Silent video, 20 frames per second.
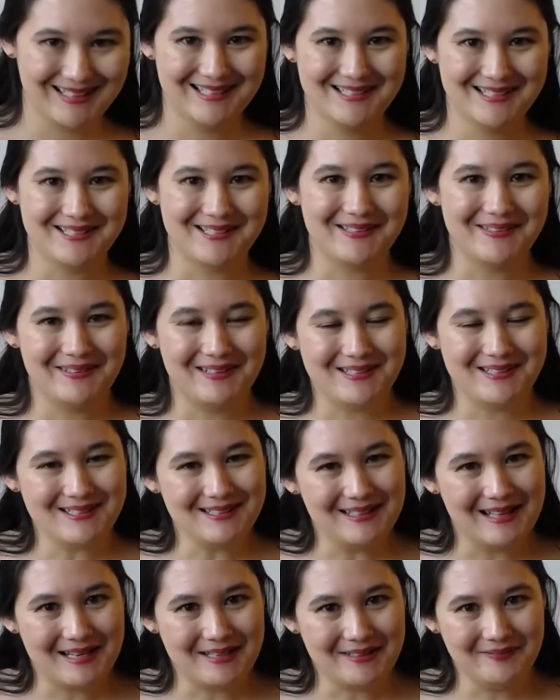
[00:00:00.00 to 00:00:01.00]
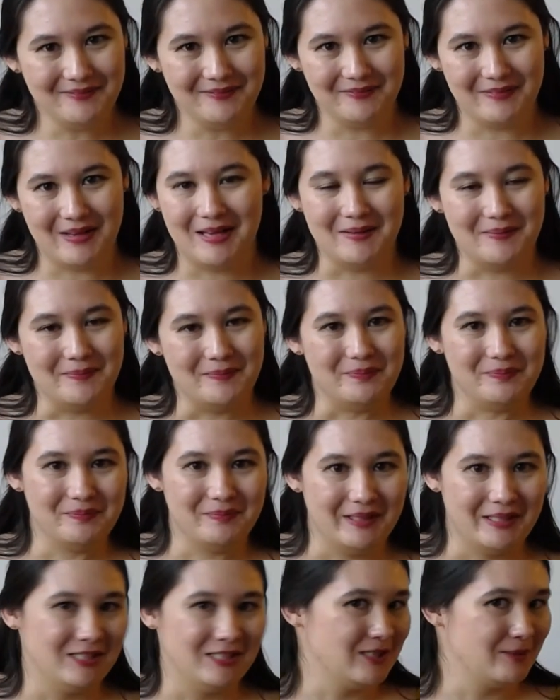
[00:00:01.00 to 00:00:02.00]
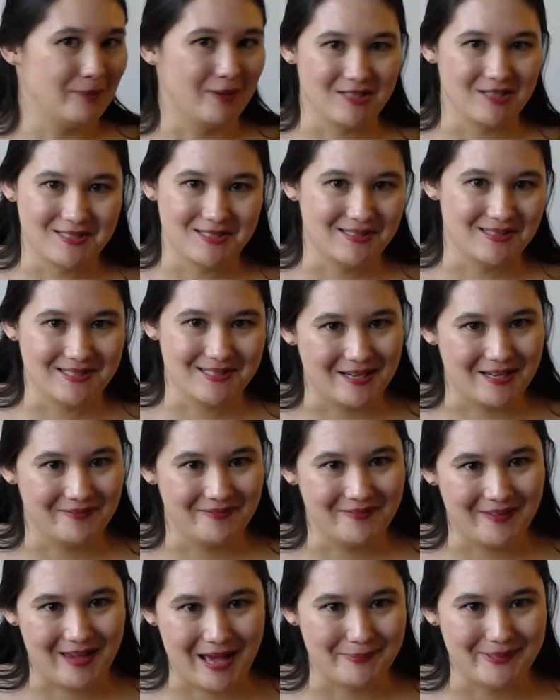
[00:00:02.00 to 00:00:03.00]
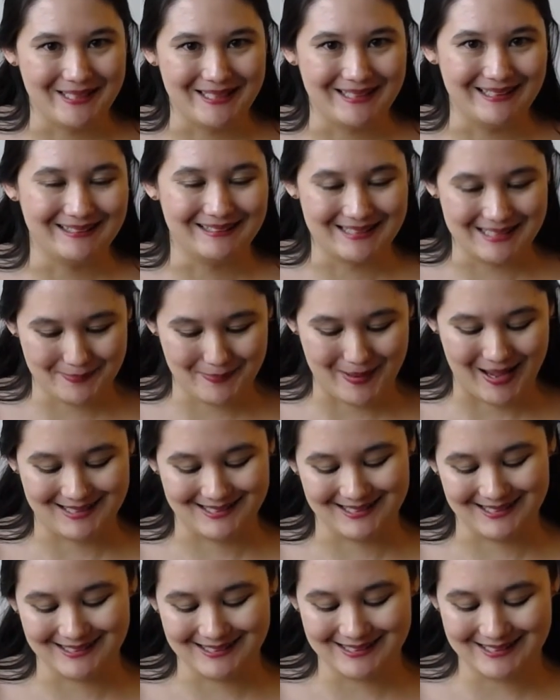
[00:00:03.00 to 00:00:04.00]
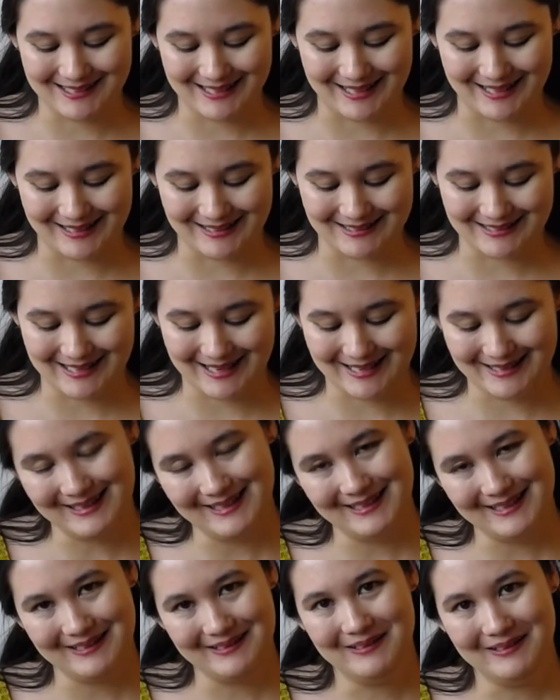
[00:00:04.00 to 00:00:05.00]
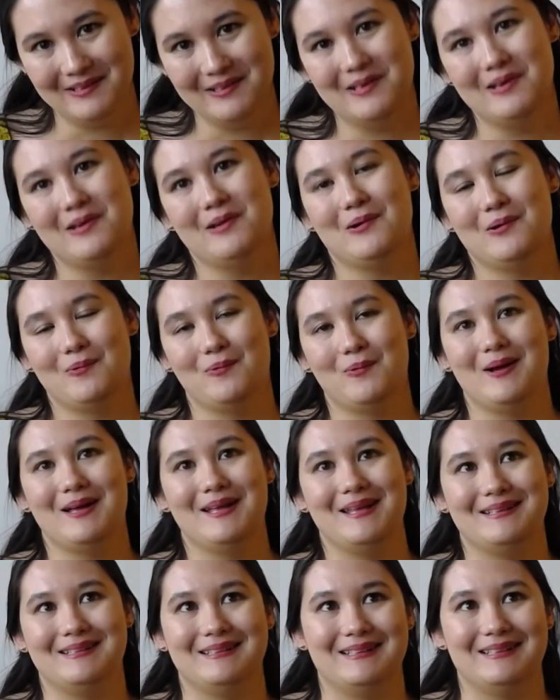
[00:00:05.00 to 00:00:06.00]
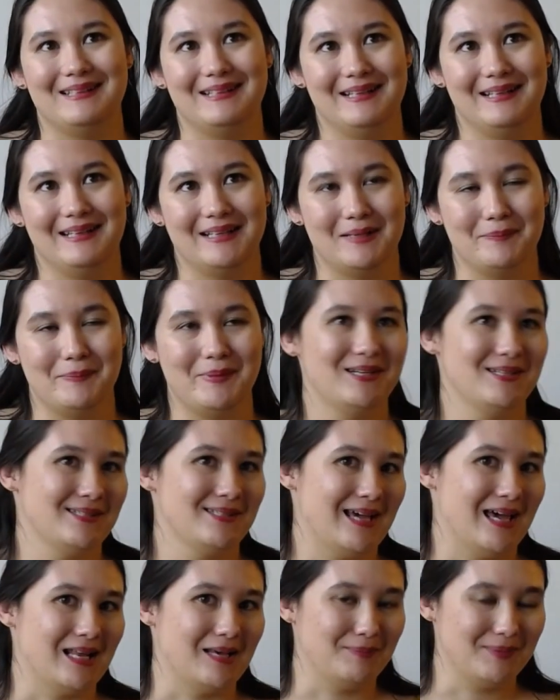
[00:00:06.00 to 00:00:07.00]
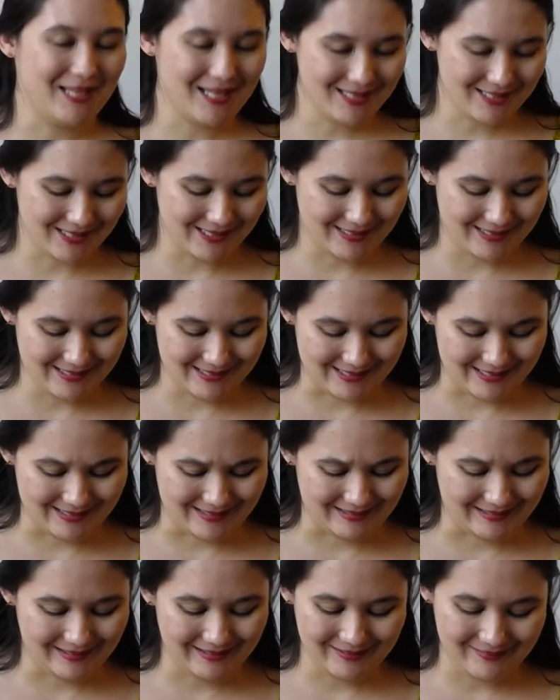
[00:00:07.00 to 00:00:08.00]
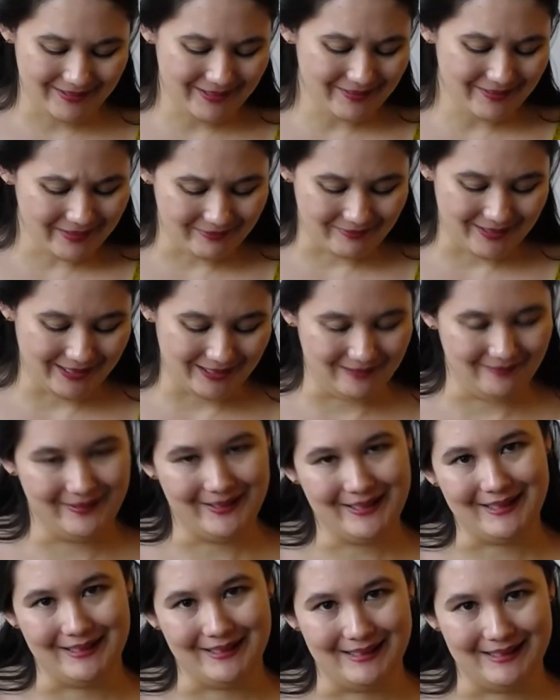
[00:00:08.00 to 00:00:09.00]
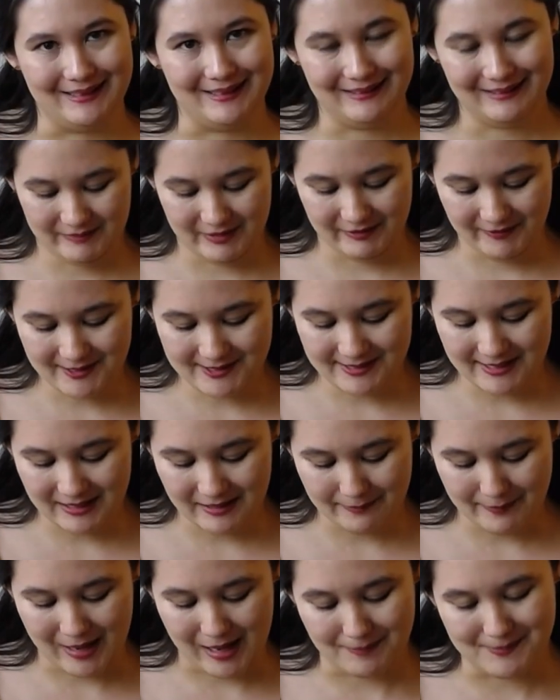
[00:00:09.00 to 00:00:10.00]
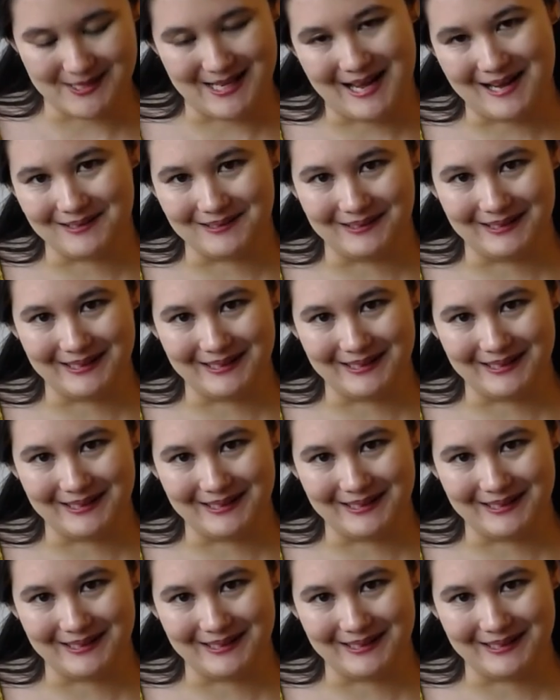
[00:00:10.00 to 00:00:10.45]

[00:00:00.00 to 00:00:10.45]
So there's a lot of interpersonal stuff happening in this passage, and I think when it appears in adaptations and, even when you're reading it, the first thing that pops out